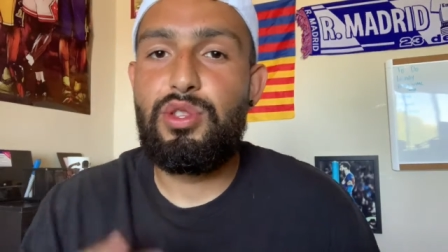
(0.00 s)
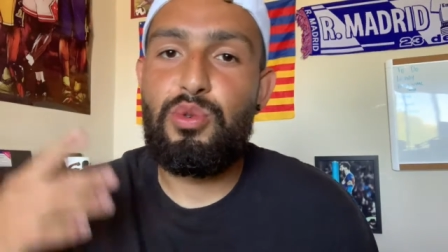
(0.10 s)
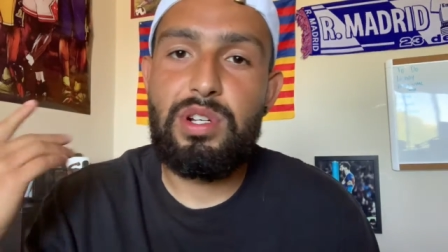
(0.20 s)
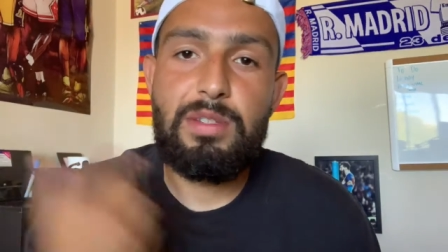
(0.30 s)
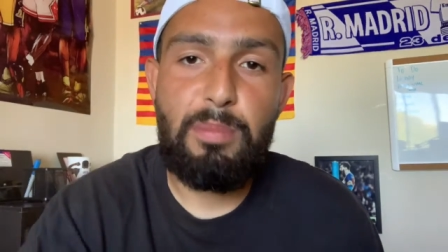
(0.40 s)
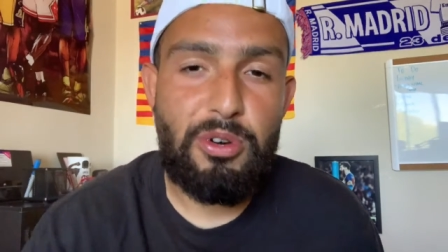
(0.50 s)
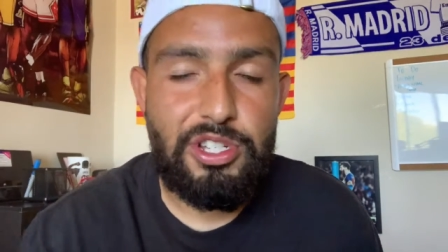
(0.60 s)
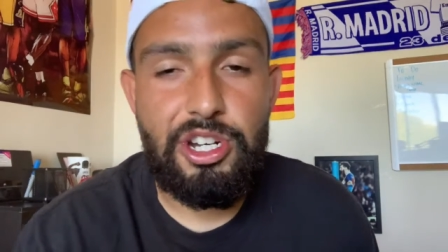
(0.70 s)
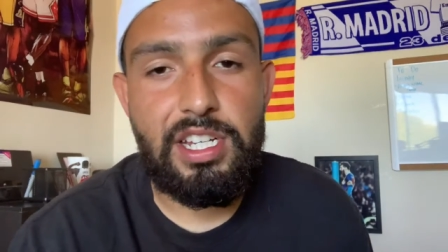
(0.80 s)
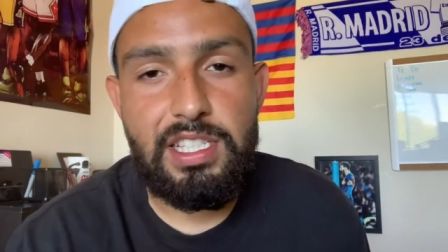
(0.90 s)
through a
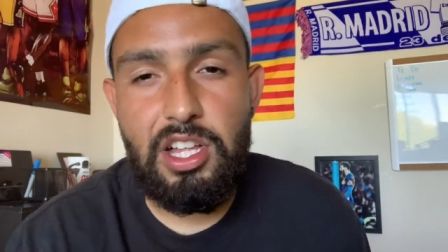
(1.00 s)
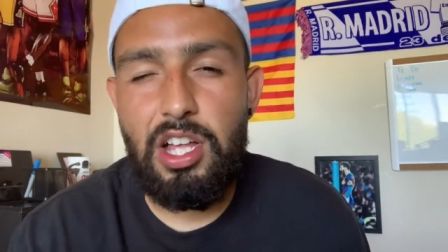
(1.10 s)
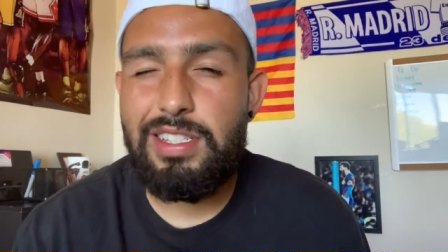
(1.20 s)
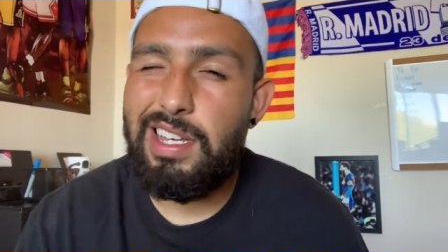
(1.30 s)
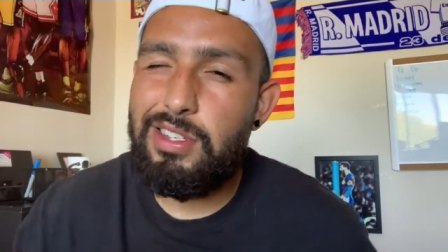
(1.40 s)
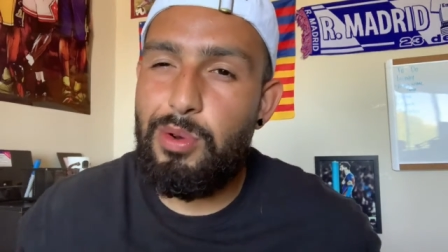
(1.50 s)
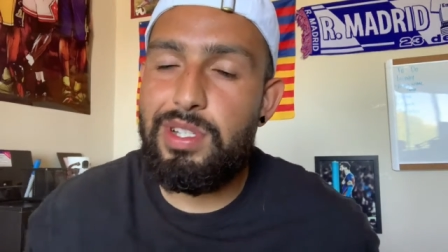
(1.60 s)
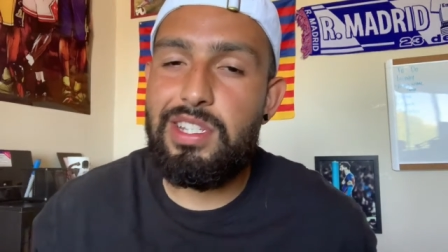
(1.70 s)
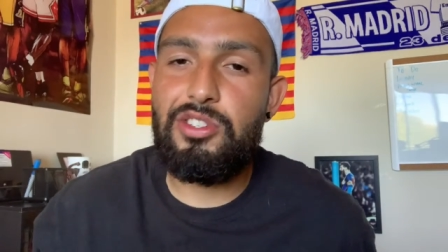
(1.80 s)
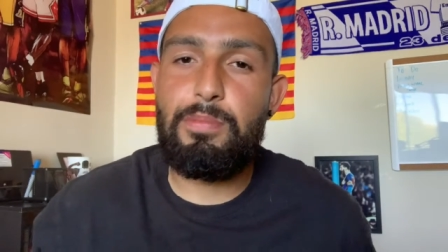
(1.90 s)
sports junkies closet. As
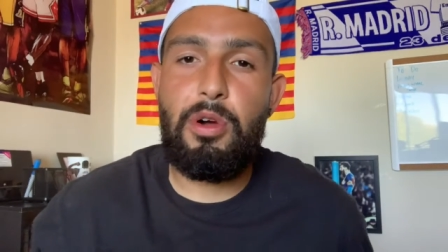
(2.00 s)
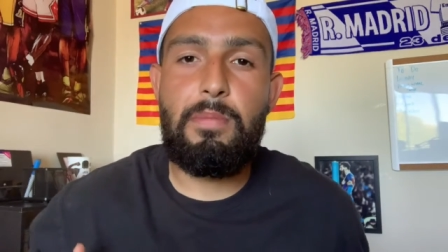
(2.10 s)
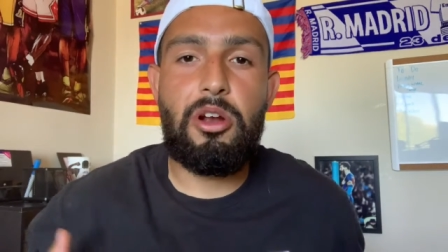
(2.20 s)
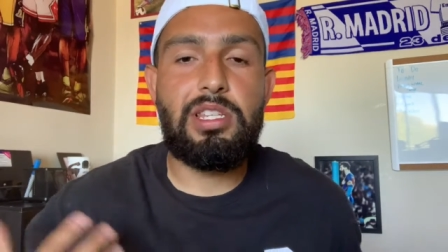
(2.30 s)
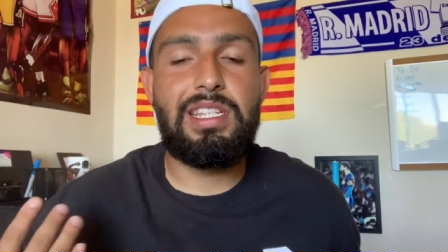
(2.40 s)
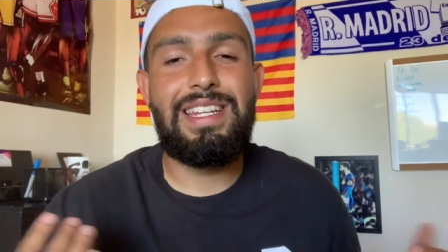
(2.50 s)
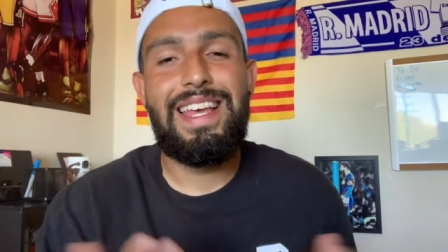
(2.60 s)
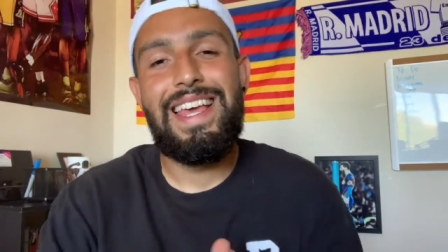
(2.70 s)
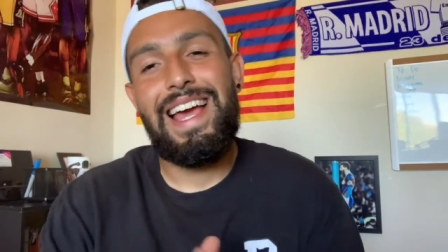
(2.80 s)
always, is your boy Martin.